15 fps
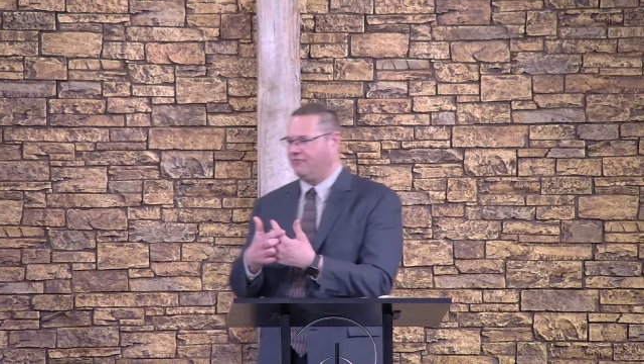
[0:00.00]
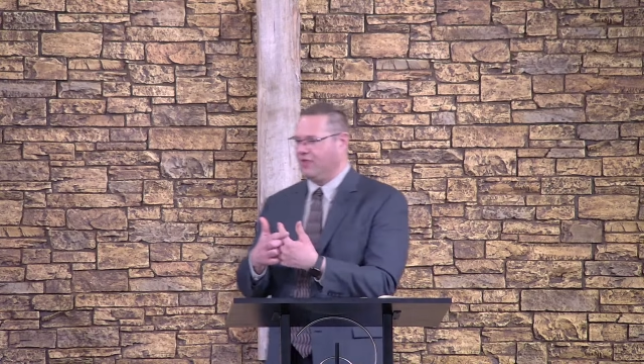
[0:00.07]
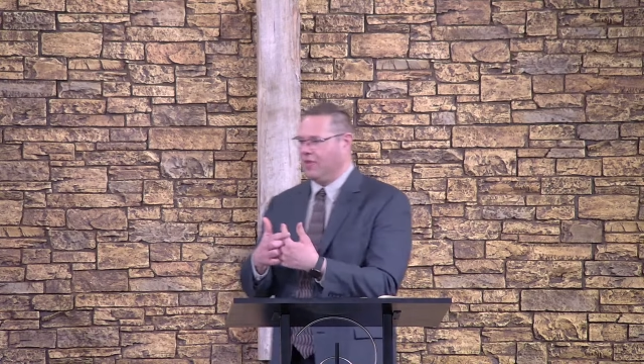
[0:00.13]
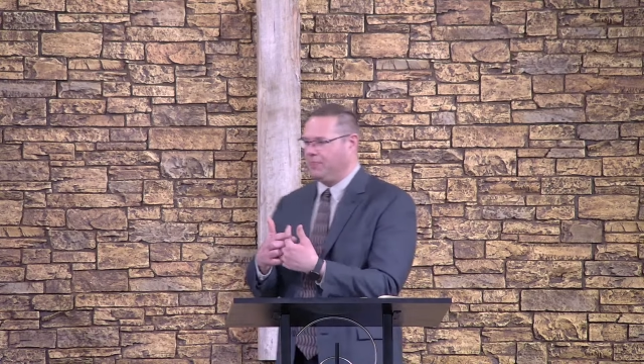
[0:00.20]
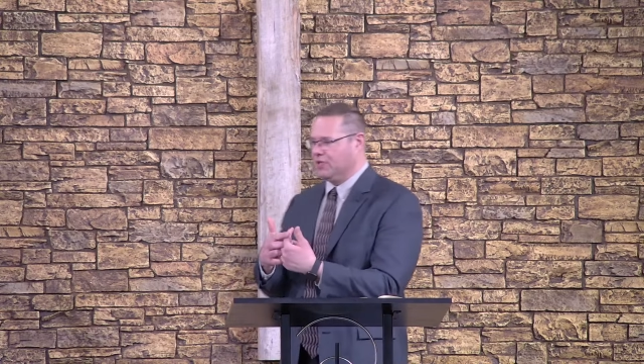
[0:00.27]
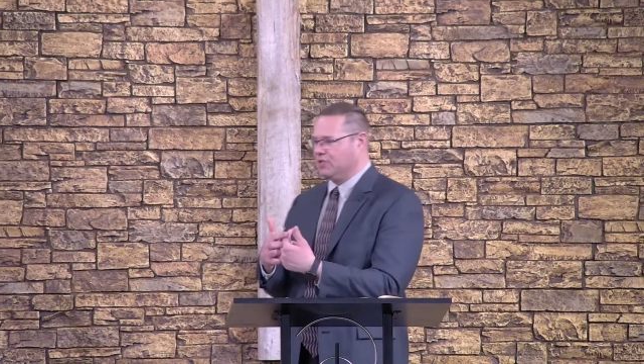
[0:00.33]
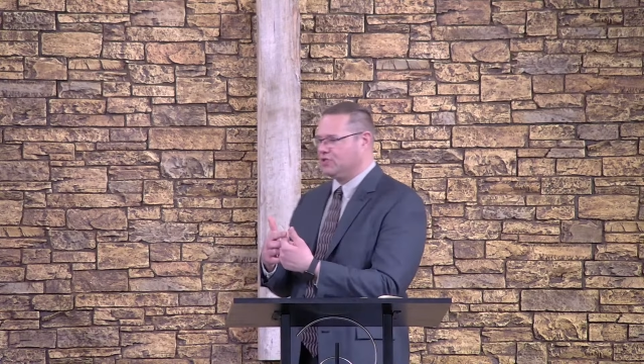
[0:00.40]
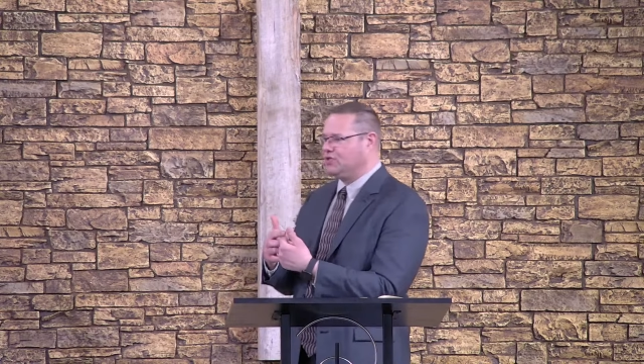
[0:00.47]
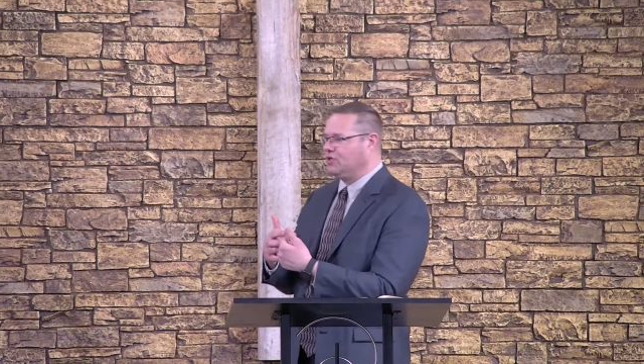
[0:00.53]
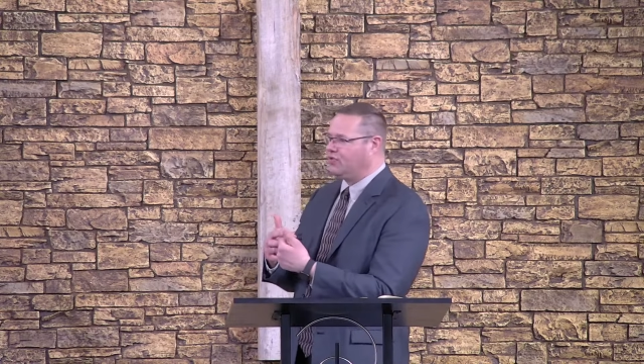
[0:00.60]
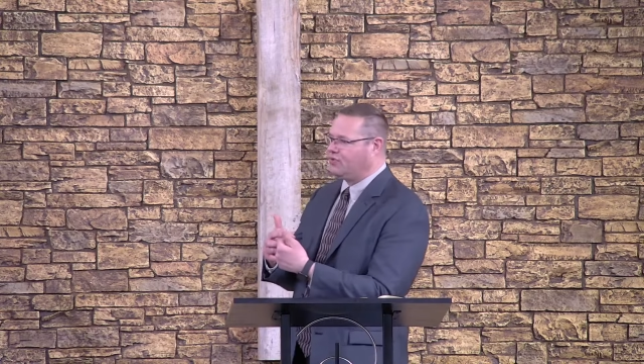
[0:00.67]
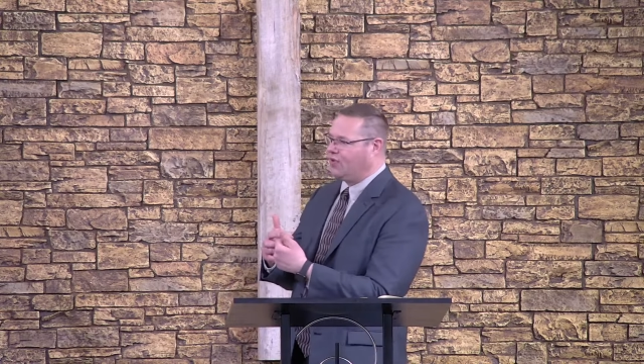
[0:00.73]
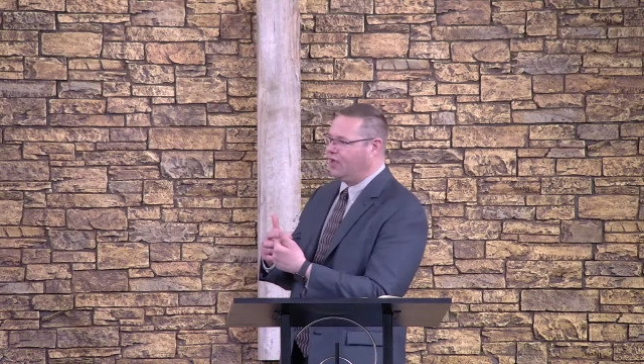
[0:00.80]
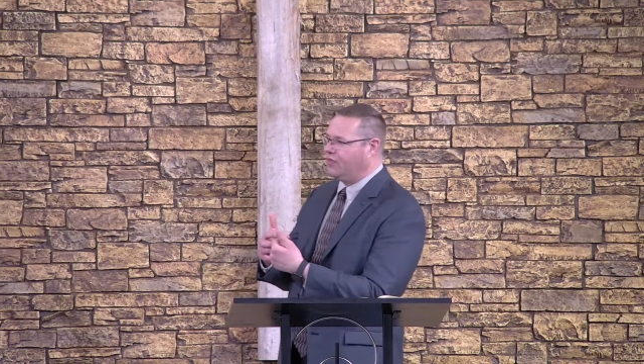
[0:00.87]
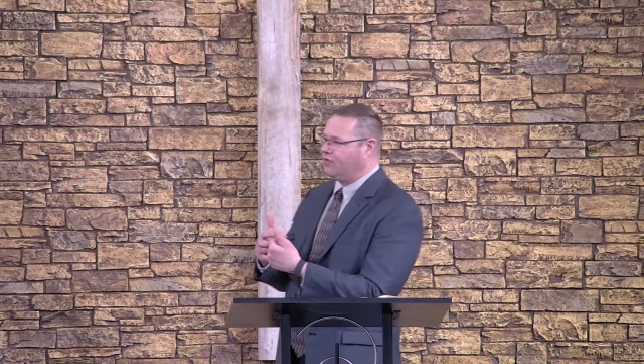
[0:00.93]
Philippians 2,
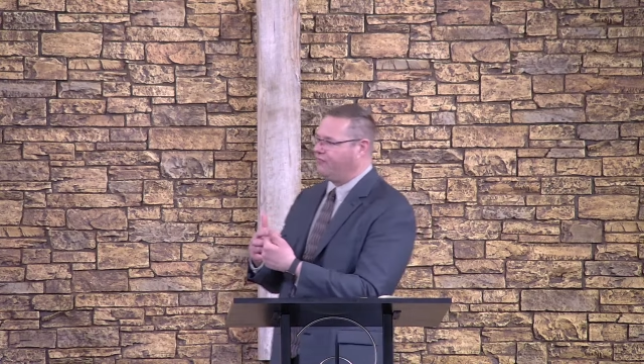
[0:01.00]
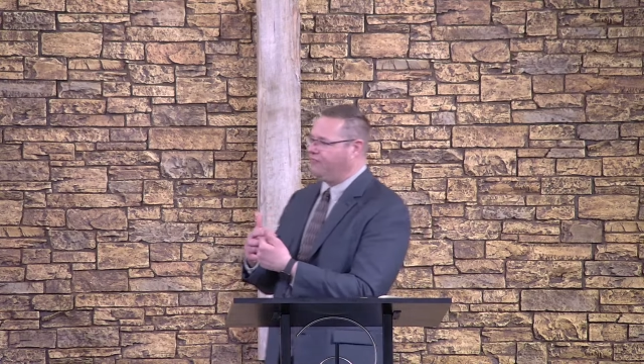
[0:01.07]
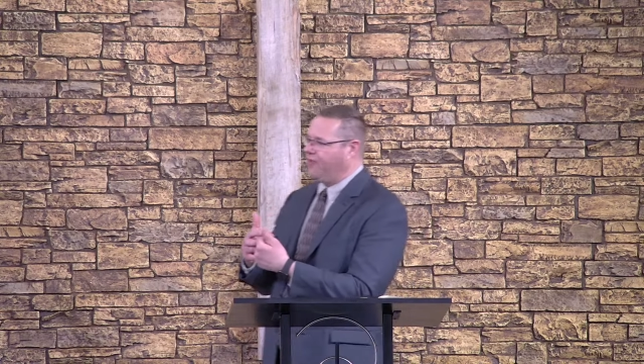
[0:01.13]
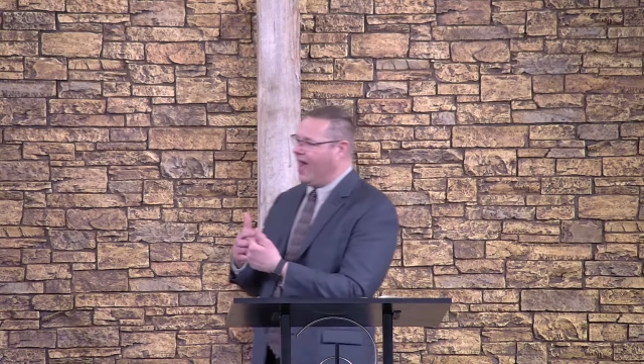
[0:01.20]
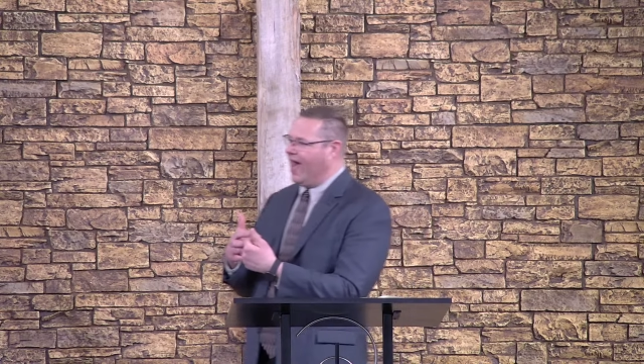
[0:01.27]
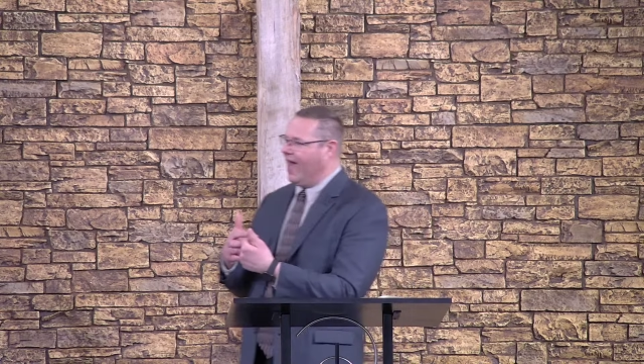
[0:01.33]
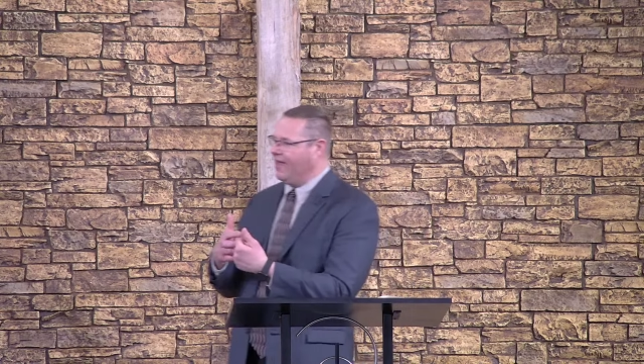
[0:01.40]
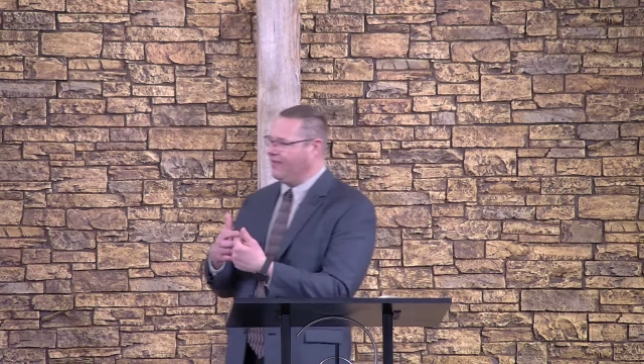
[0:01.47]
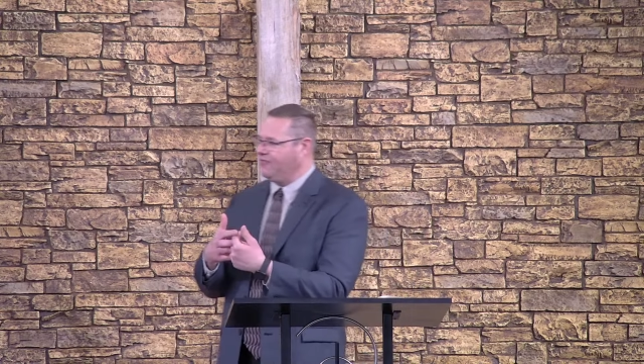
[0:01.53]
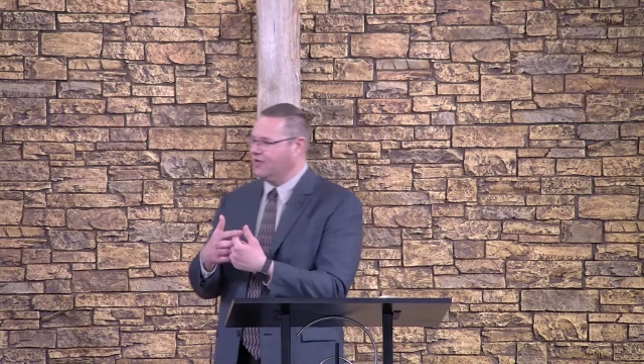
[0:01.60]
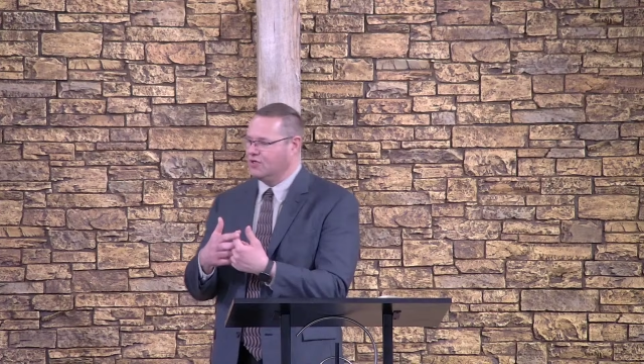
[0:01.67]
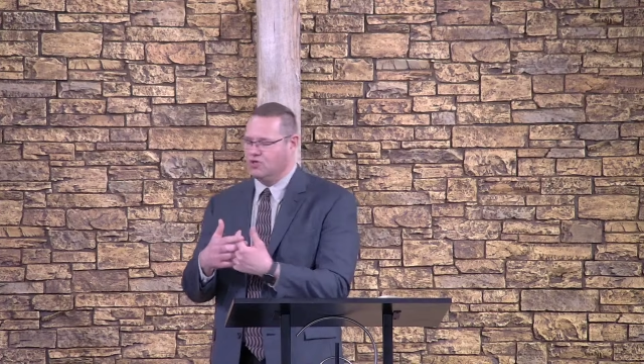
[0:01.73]
3 through 5,